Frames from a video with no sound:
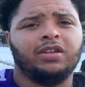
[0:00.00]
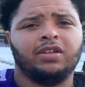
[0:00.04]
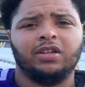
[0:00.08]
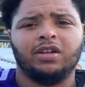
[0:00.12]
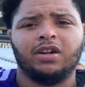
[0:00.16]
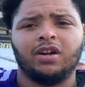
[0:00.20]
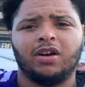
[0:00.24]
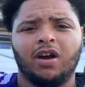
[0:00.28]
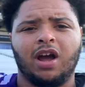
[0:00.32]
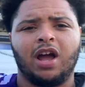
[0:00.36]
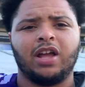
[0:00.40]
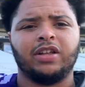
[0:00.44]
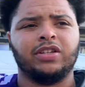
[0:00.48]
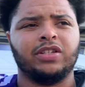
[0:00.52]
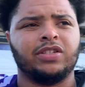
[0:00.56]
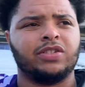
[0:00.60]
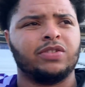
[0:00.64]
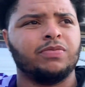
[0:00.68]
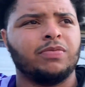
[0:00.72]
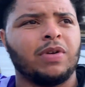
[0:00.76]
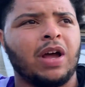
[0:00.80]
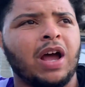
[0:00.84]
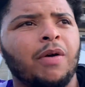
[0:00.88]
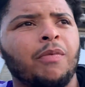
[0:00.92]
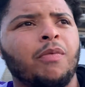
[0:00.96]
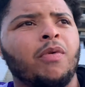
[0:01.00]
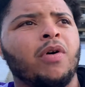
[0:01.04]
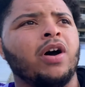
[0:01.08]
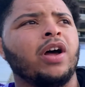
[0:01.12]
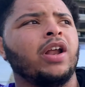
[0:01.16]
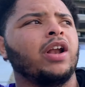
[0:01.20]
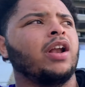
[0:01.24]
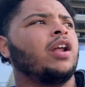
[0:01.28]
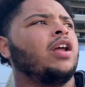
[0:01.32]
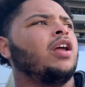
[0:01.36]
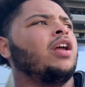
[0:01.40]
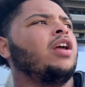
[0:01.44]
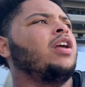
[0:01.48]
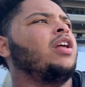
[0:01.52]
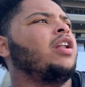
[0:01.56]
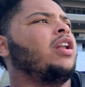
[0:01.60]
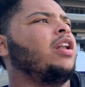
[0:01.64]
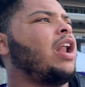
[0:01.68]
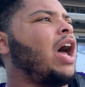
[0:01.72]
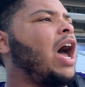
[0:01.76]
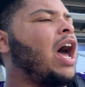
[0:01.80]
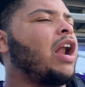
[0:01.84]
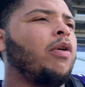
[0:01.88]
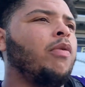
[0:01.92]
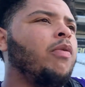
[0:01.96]
You know, I just I want.
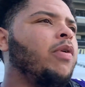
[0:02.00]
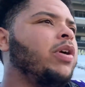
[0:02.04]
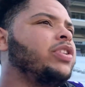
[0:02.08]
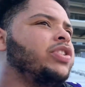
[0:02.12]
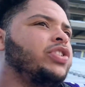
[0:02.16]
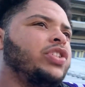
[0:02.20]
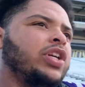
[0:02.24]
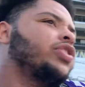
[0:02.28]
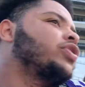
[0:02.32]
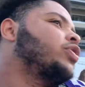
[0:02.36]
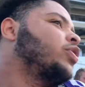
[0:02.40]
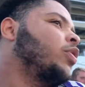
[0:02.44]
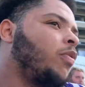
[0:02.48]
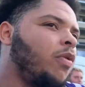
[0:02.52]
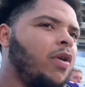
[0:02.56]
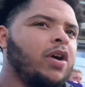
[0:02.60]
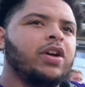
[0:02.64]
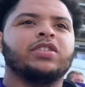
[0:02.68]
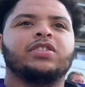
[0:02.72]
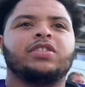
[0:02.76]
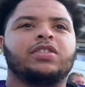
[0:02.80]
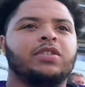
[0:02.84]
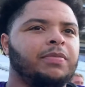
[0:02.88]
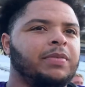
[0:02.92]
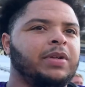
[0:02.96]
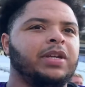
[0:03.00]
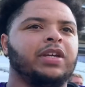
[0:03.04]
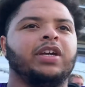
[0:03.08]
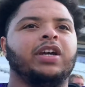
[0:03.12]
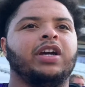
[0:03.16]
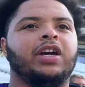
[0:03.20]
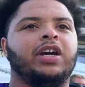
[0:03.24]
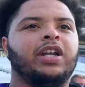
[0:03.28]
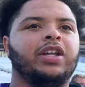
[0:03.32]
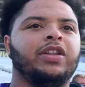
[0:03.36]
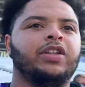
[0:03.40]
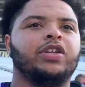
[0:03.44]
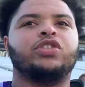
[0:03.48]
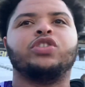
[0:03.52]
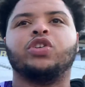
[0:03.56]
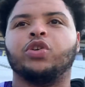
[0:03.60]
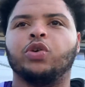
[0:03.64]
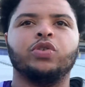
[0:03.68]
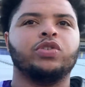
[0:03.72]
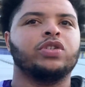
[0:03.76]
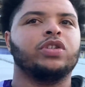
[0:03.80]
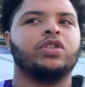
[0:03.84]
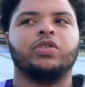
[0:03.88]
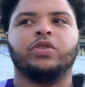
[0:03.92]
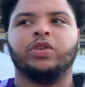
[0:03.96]
No, I don't want just the ones to be good and the
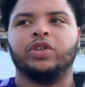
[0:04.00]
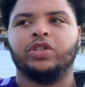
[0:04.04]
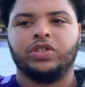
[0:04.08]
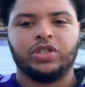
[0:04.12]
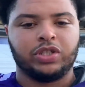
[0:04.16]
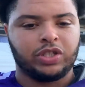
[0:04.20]
twos and threes.